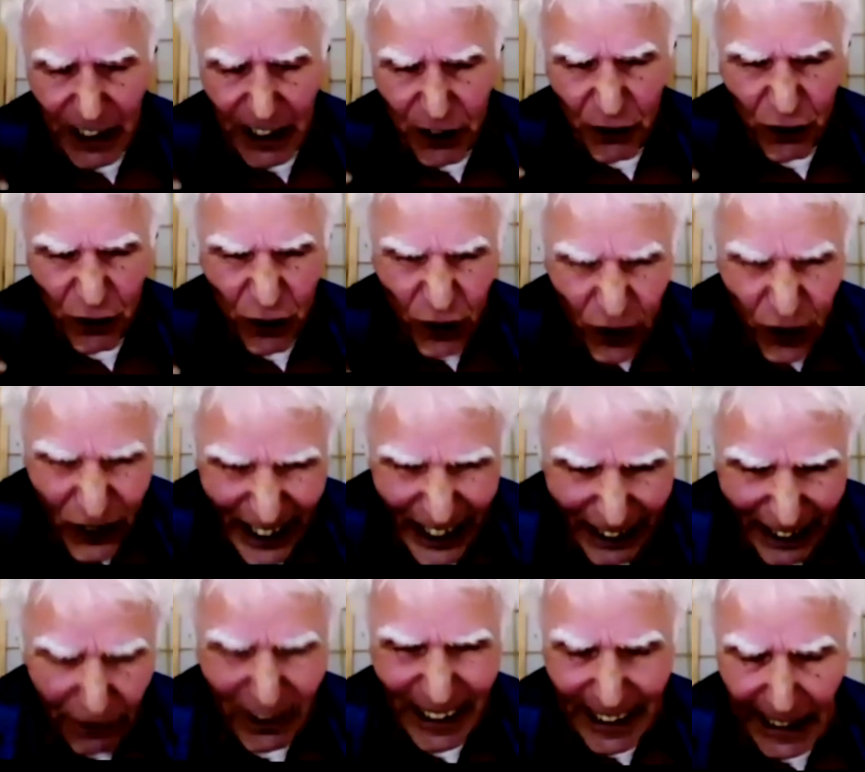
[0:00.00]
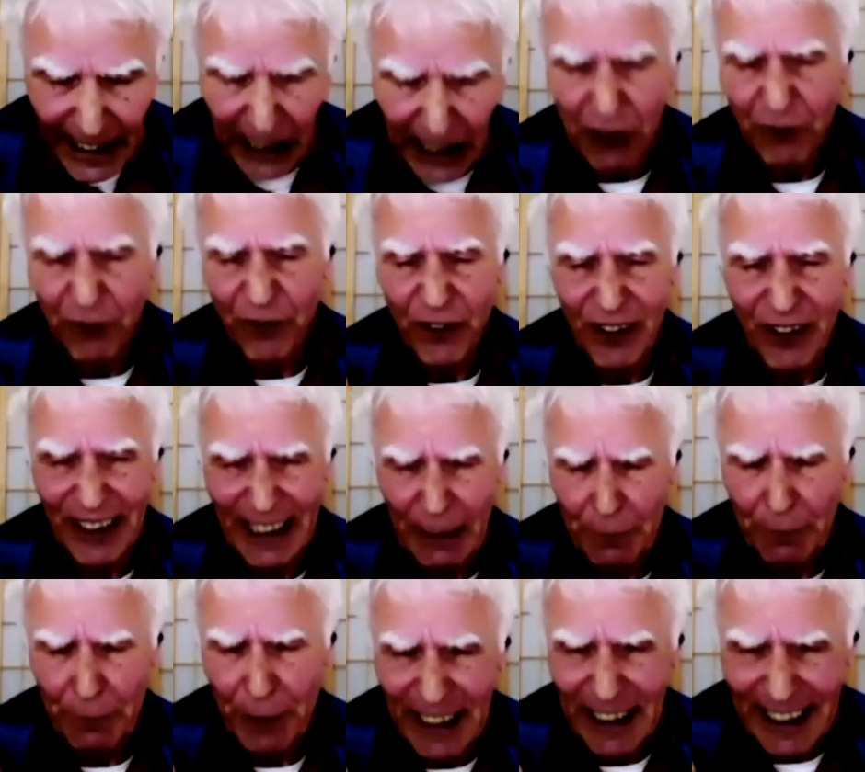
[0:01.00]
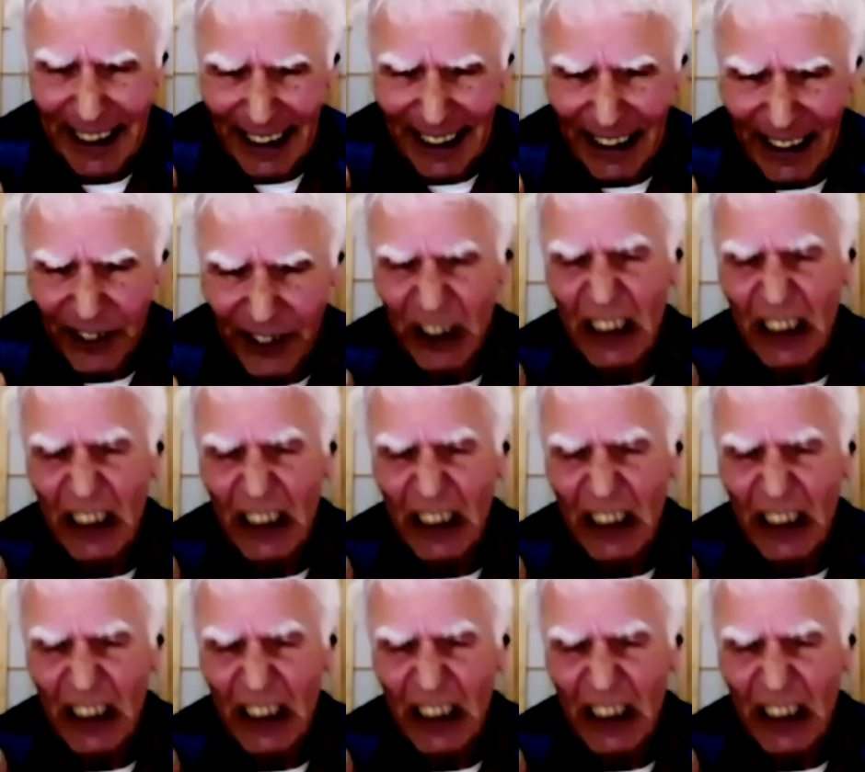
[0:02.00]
very carefully because